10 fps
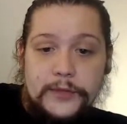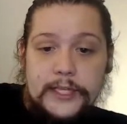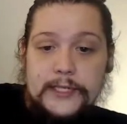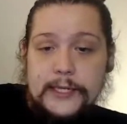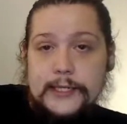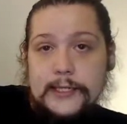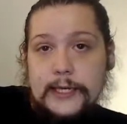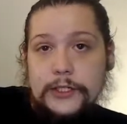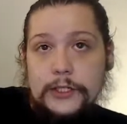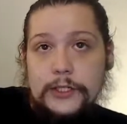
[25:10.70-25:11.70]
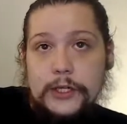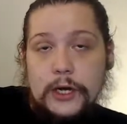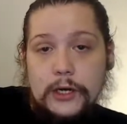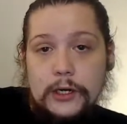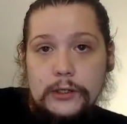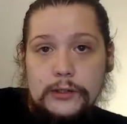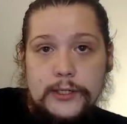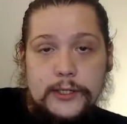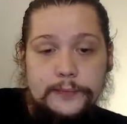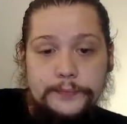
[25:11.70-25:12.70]
This next section is
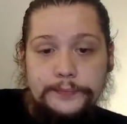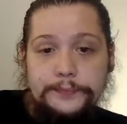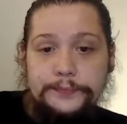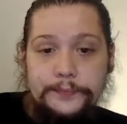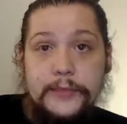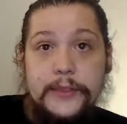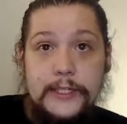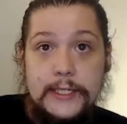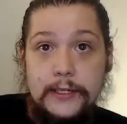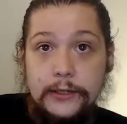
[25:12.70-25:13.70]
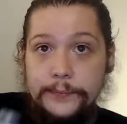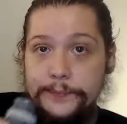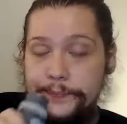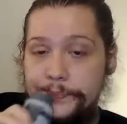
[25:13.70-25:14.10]
called The Deal.